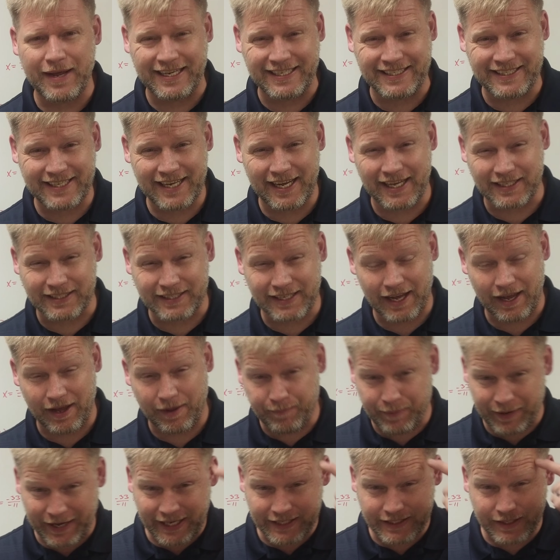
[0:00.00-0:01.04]
make sense
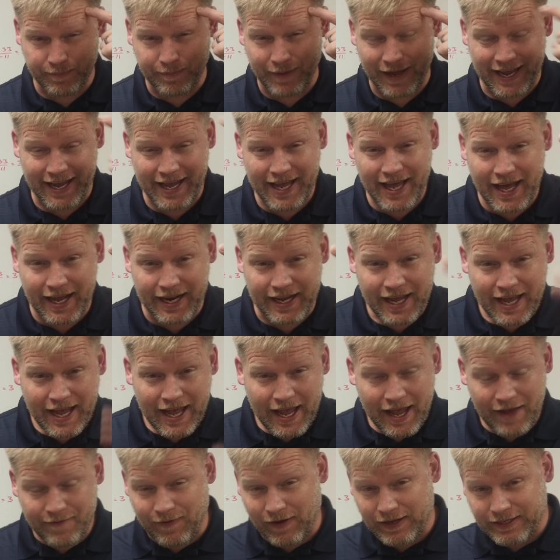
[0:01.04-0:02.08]
because in my head,
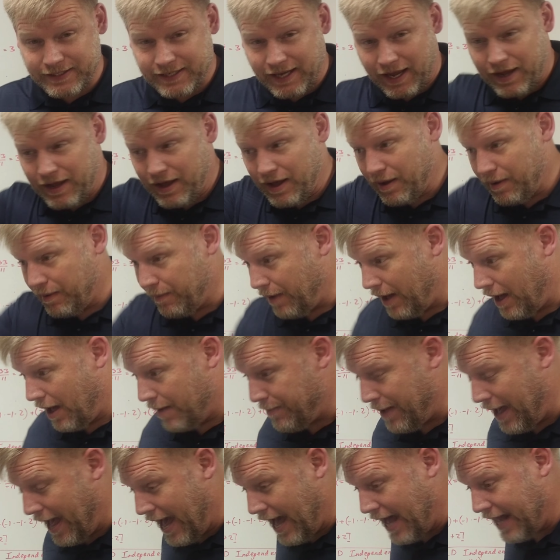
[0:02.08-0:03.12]
if I say
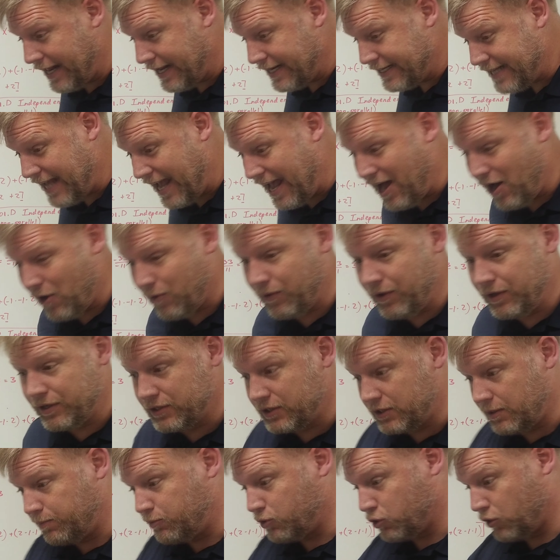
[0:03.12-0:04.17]
I'm adding down,
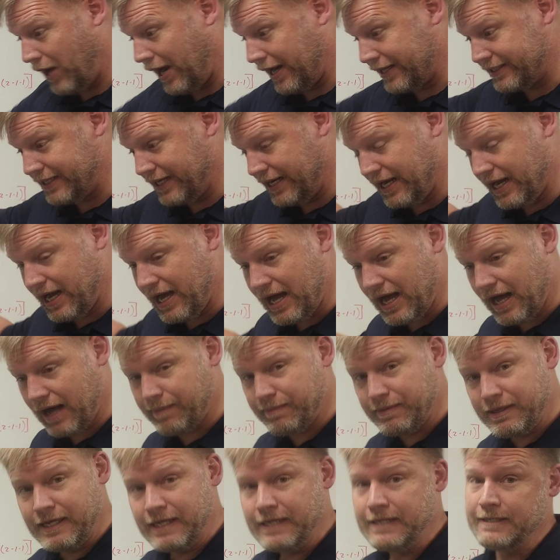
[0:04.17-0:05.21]
subtracting
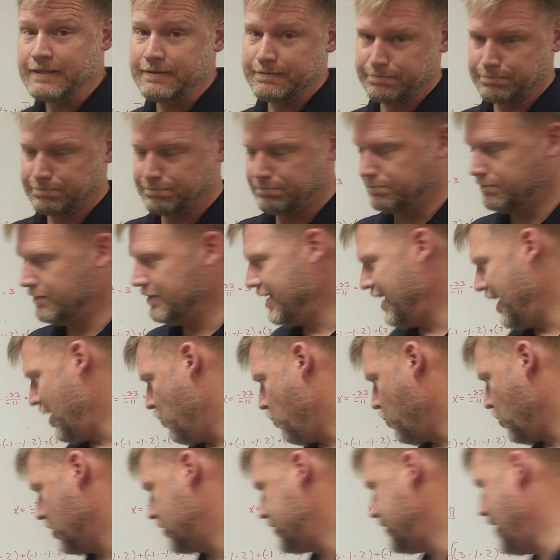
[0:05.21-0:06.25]
up,
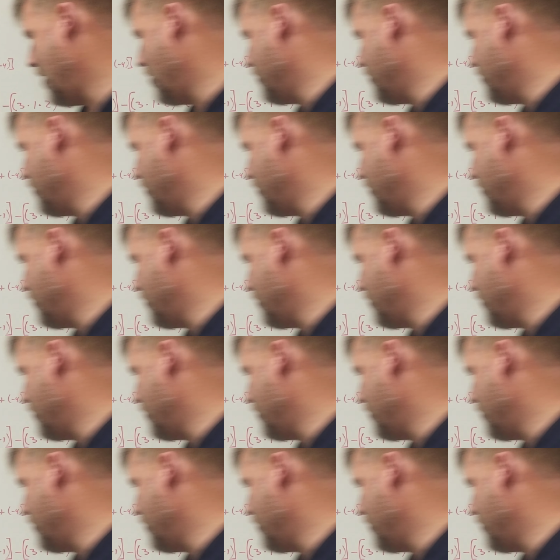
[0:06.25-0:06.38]
it works